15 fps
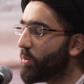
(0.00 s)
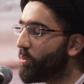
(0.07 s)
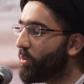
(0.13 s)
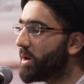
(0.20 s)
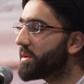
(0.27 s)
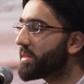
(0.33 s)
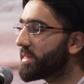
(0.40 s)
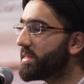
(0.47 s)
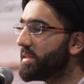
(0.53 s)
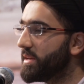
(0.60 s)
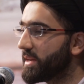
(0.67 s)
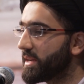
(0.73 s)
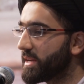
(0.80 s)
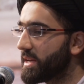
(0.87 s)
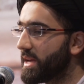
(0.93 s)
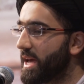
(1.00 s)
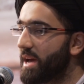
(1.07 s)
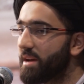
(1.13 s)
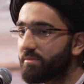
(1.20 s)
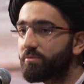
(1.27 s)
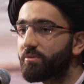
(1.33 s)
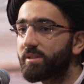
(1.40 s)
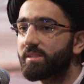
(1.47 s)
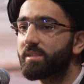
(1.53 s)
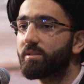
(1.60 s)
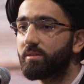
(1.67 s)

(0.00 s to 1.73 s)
one thing every single